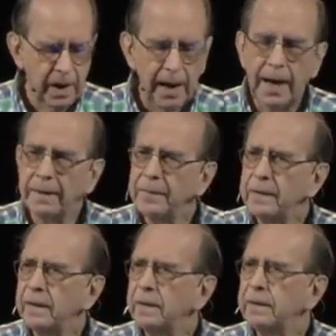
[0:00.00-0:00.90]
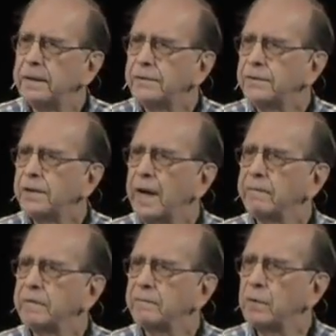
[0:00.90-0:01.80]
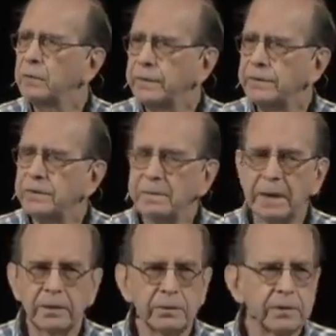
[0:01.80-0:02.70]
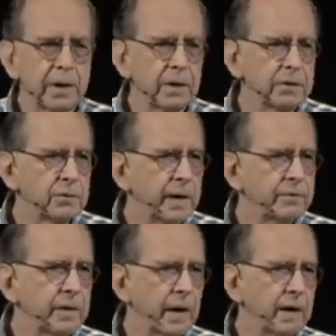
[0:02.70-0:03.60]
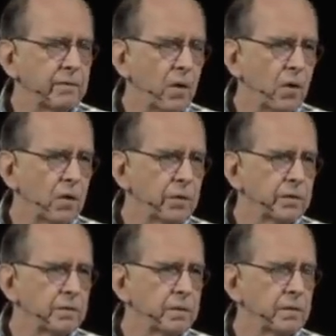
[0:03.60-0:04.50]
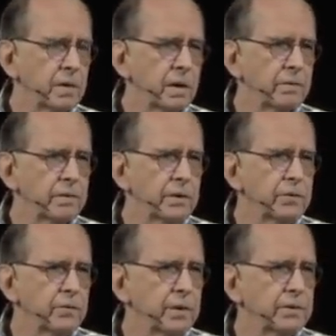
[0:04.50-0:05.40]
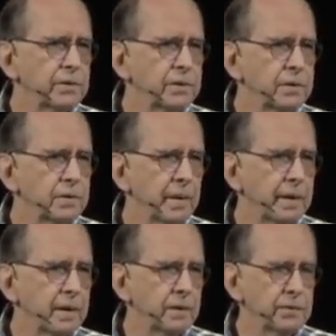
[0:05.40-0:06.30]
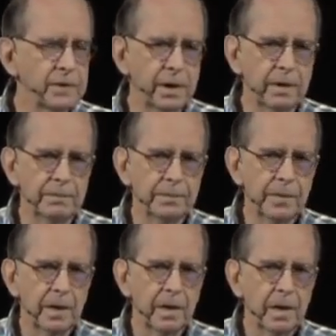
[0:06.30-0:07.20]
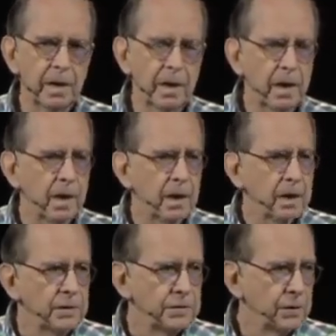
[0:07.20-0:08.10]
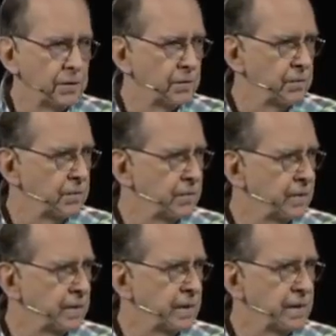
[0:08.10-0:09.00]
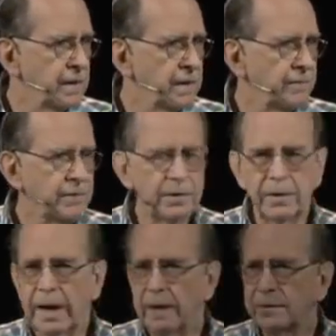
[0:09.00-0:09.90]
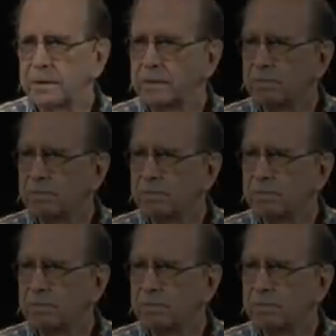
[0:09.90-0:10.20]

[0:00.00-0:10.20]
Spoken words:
And then in addition to having the voltage to make new cells, we have to have all of the nutrients to make a new cell. So if your house gets